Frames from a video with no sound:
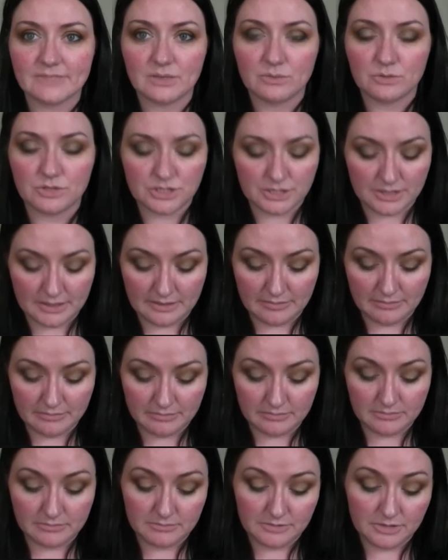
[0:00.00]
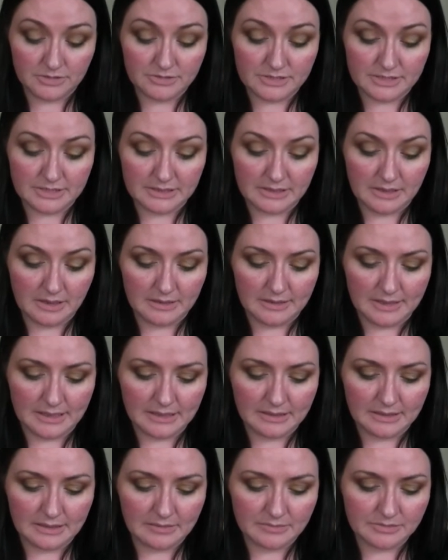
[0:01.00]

which I am using a lot lately.